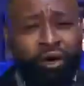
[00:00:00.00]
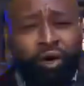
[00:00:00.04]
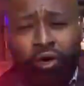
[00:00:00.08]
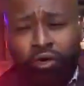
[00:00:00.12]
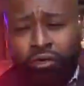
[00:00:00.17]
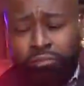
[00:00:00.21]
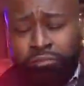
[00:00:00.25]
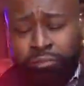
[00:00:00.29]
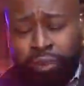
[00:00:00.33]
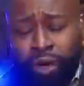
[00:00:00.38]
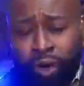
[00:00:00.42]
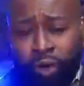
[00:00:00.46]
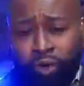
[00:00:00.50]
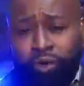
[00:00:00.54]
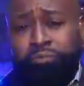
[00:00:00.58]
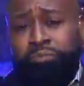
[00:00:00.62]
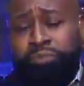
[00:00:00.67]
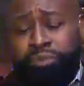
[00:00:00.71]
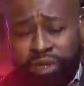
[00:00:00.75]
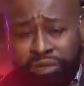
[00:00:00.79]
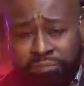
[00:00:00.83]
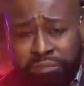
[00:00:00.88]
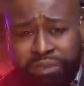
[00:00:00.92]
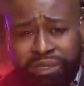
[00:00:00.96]
Oak, Oak
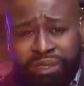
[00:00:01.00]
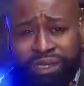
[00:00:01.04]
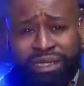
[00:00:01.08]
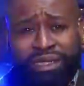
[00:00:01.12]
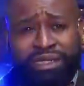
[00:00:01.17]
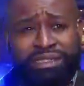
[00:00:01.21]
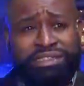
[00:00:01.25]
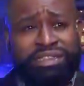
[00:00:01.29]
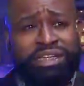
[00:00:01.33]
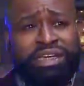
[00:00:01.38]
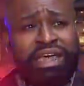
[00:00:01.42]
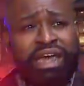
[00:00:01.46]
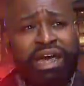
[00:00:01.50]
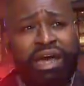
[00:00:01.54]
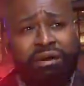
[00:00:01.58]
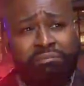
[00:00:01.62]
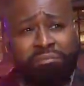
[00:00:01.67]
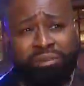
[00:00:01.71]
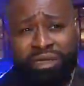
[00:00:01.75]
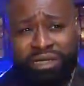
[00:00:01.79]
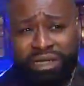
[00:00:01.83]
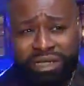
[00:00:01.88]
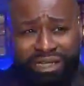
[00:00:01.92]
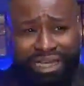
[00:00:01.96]
Brook Police, um,
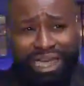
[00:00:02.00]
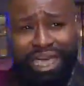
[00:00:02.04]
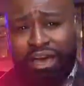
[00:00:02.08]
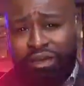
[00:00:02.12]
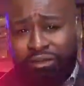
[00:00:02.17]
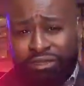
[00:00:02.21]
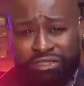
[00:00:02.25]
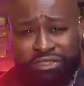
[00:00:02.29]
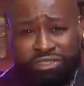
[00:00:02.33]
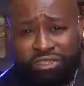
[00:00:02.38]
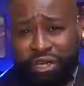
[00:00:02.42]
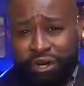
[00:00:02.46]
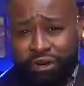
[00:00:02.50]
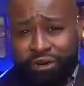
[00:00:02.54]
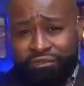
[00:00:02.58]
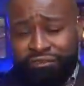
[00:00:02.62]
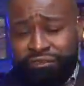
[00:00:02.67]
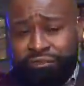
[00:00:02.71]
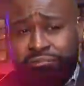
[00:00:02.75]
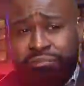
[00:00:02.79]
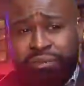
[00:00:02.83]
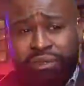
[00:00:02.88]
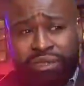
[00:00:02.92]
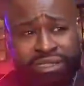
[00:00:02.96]
Cook County
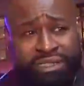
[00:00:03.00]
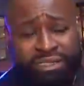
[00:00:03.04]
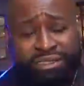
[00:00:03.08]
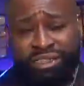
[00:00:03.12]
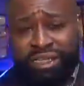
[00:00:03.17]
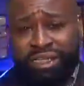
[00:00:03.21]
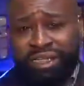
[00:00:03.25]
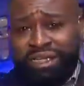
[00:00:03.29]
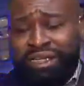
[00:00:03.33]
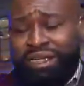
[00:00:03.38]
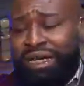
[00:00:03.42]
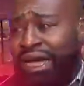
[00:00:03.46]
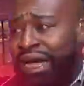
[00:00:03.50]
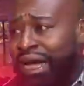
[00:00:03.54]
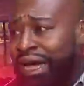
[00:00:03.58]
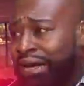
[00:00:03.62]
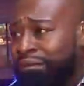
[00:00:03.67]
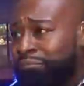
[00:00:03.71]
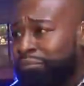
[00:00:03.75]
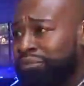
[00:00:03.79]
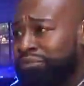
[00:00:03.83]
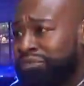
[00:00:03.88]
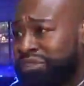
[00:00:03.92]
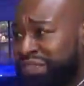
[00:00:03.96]
Sheriff Police.
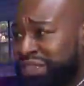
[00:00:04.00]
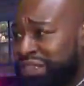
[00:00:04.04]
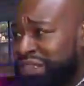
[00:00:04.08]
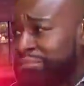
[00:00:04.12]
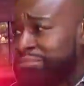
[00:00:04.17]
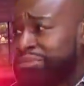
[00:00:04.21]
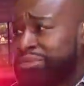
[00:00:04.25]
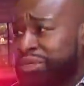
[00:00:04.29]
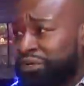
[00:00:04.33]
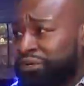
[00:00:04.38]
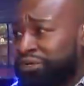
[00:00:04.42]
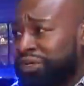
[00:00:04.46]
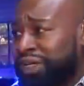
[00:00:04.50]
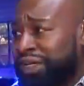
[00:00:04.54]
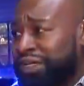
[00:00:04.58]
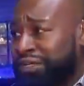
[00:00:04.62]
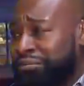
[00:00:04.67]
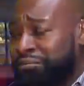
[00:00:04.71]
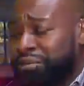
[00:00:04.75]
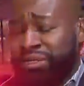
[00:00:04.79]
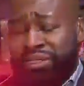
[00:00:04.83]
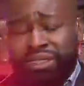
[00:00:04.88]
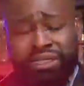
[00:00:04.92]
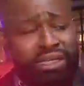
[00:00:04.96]
Um, we've seen them circulating
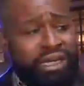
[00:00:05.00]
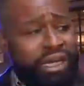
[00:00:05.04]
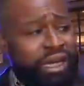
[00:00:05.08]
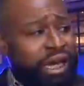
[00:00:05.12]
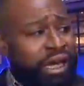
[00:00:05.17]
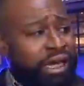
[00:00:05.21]
the building.